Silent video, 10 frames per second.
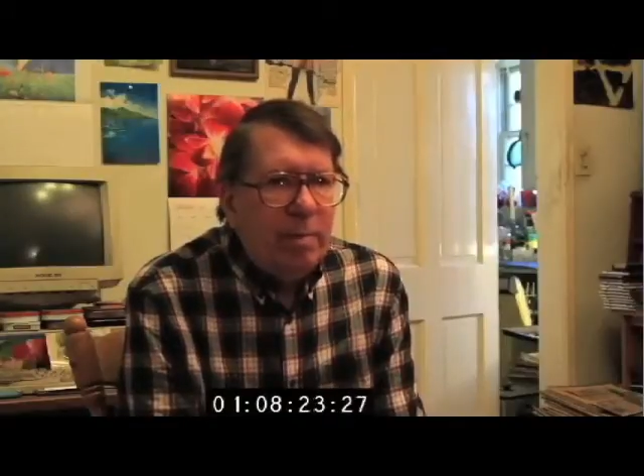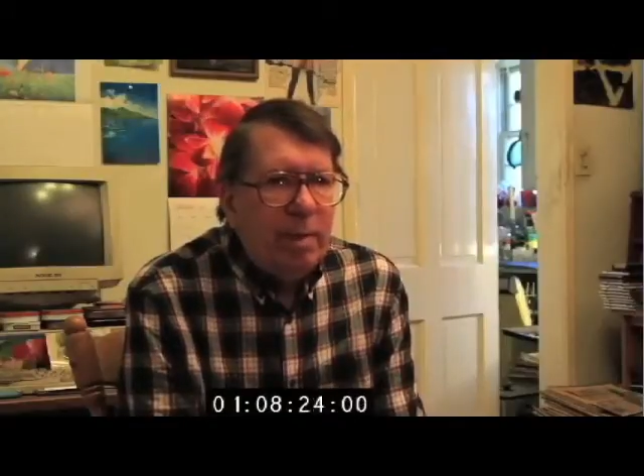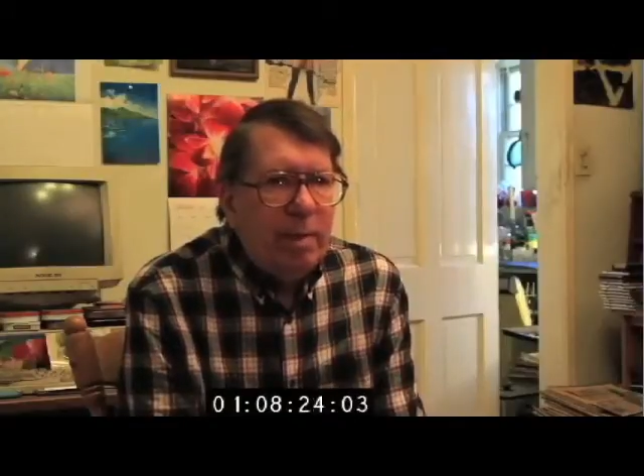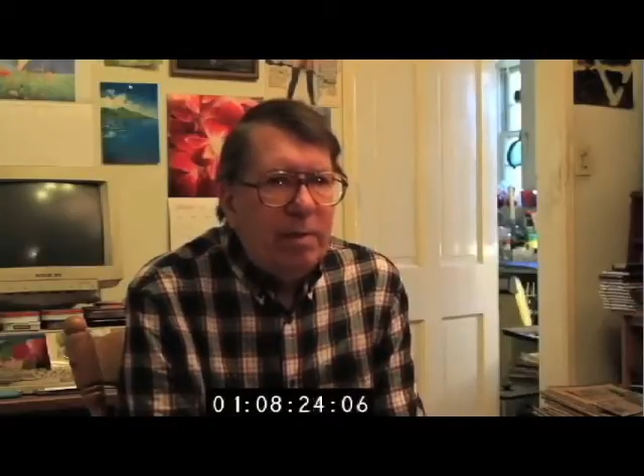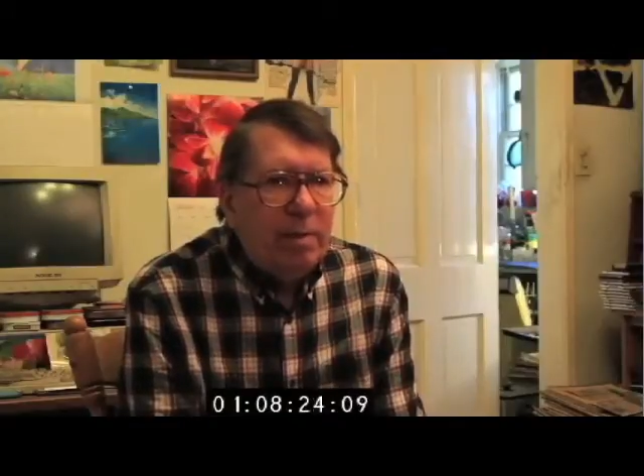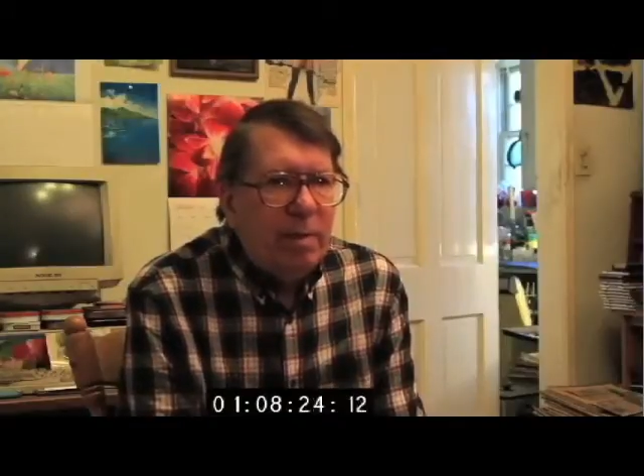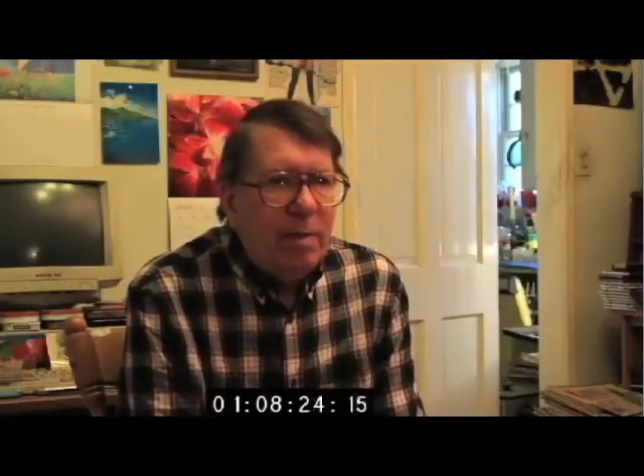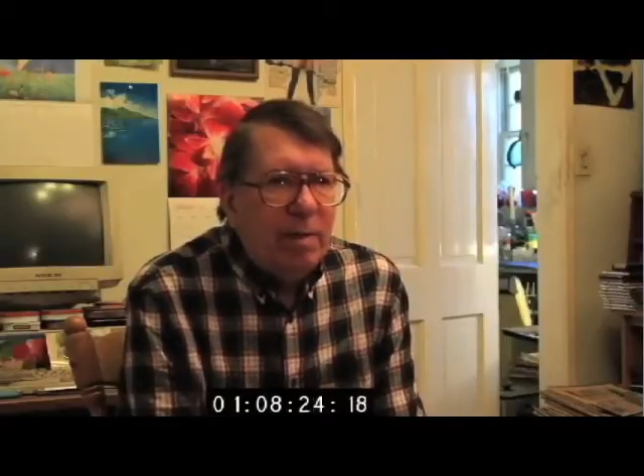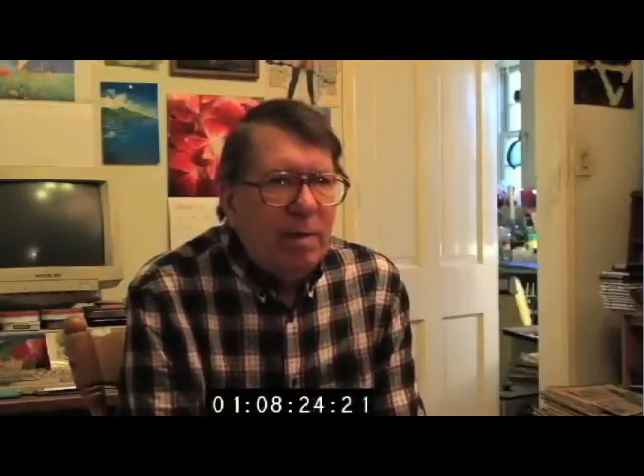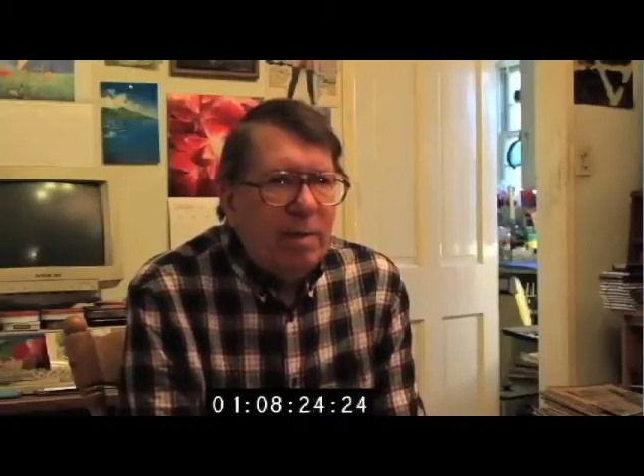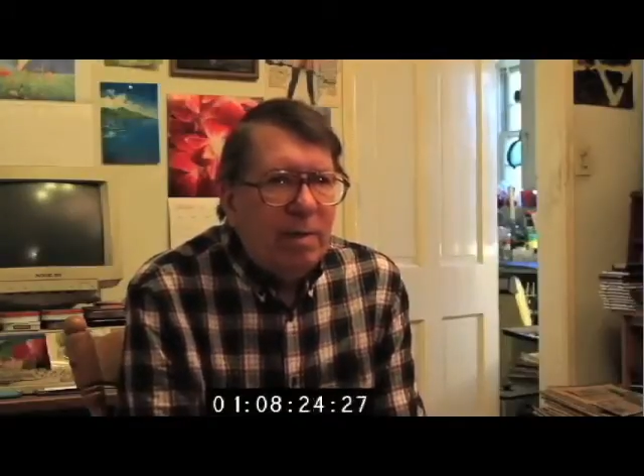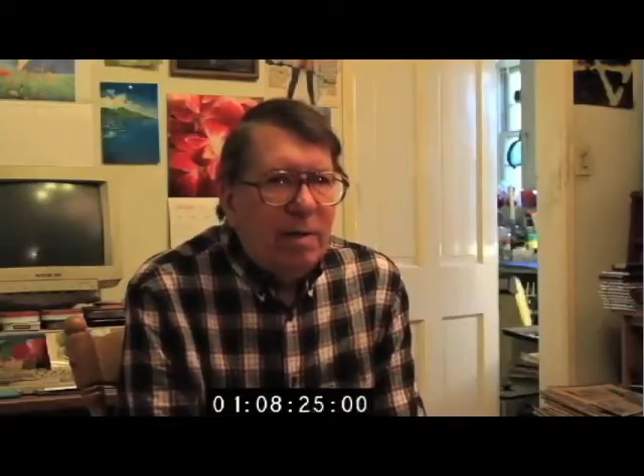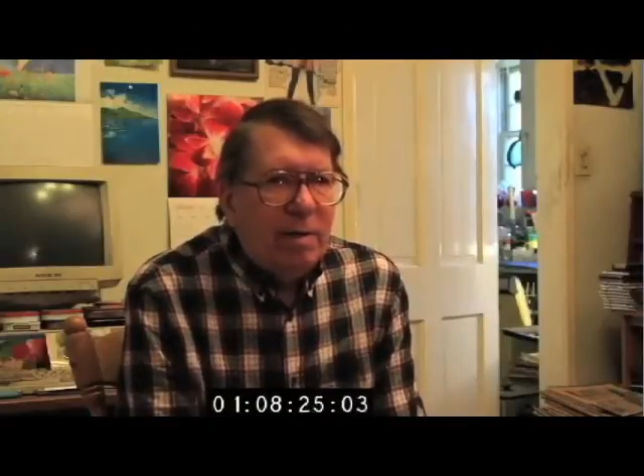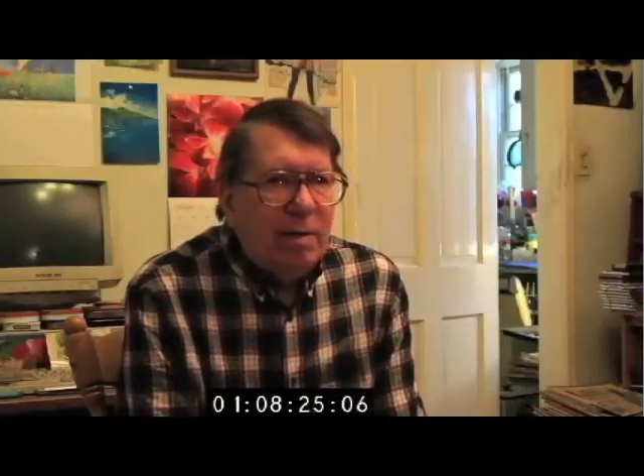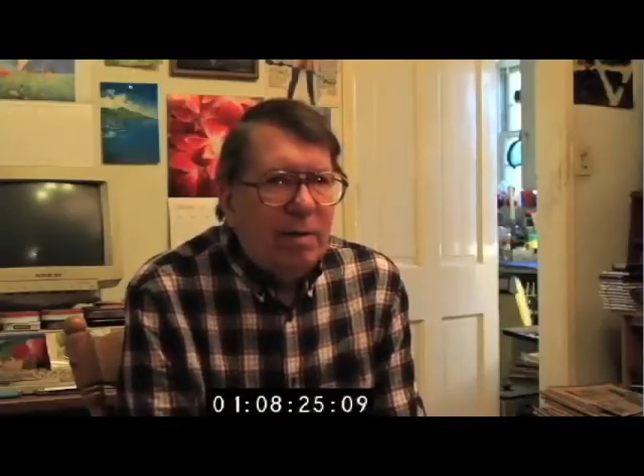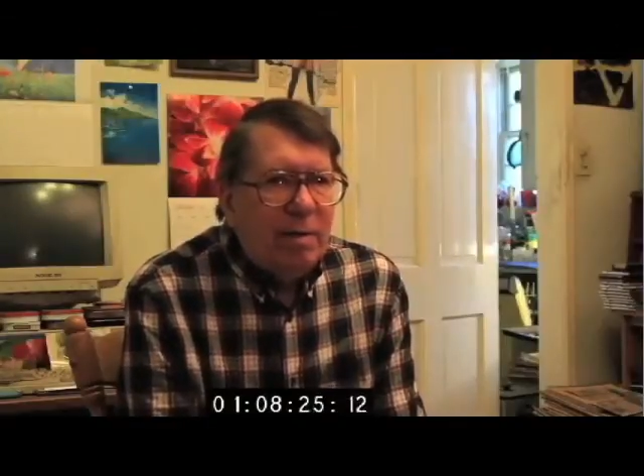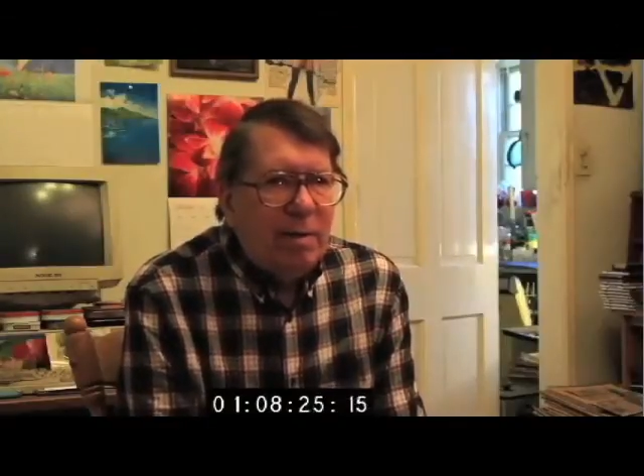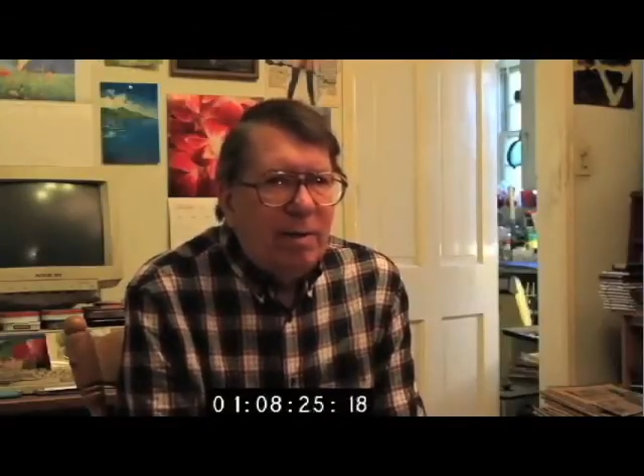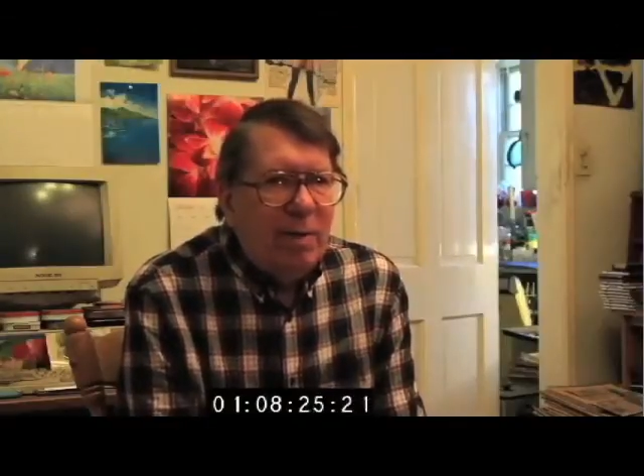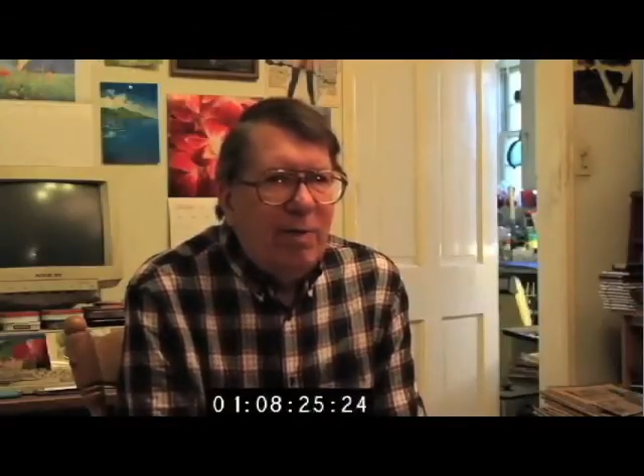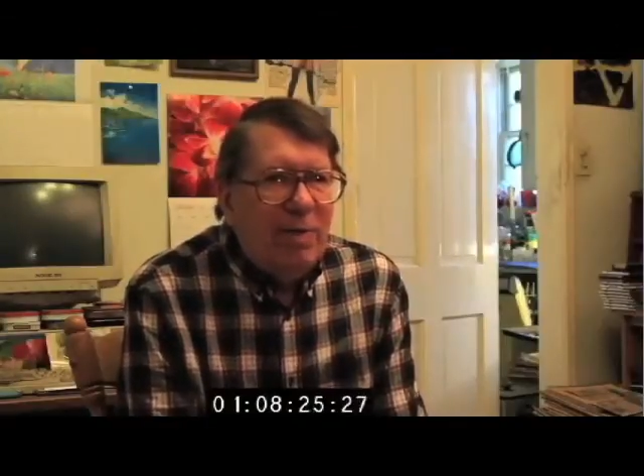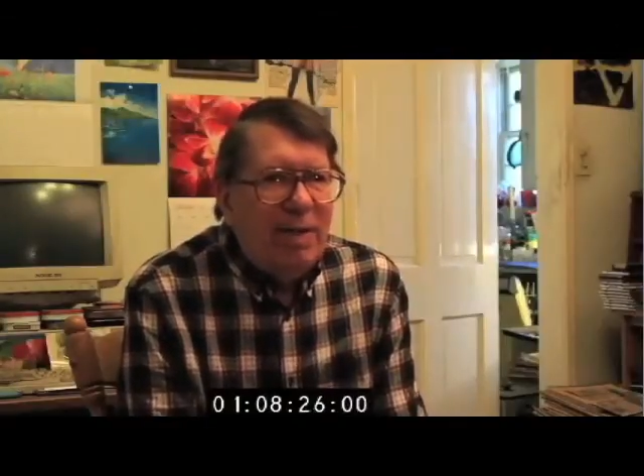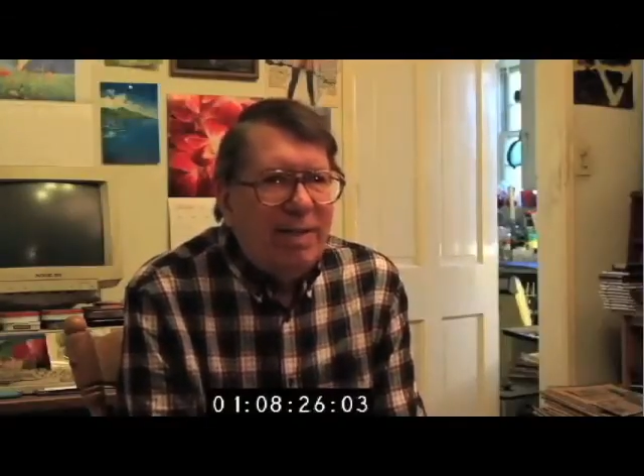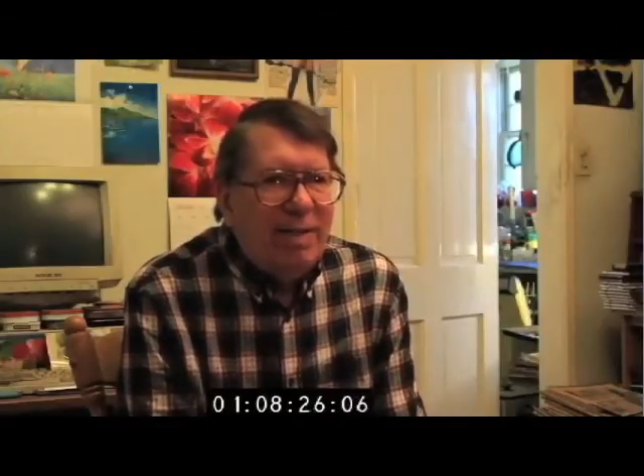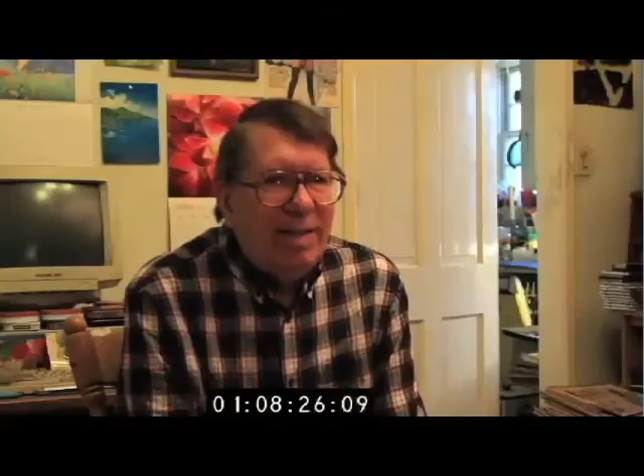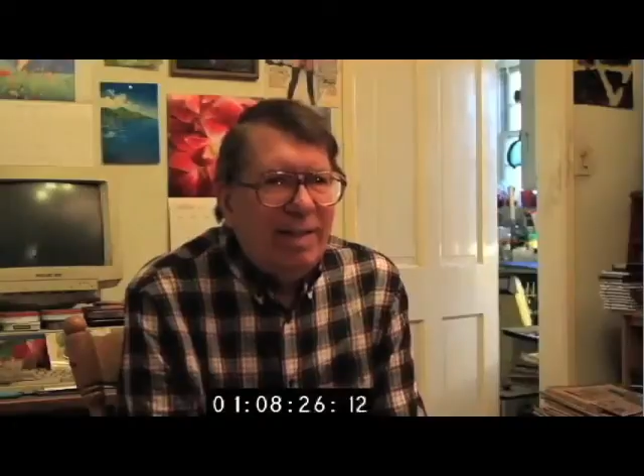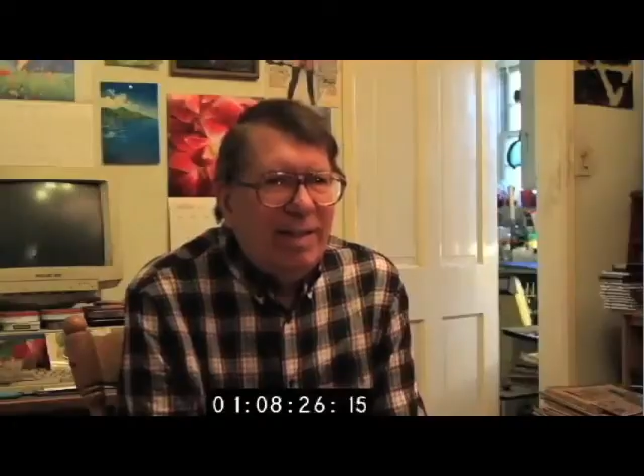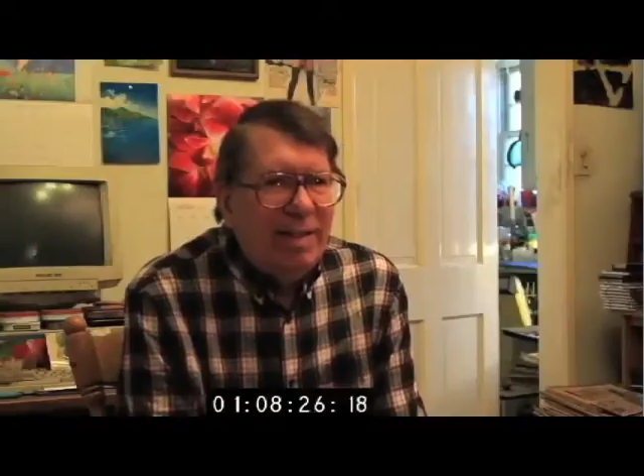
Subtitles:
place. And sure enough, they did.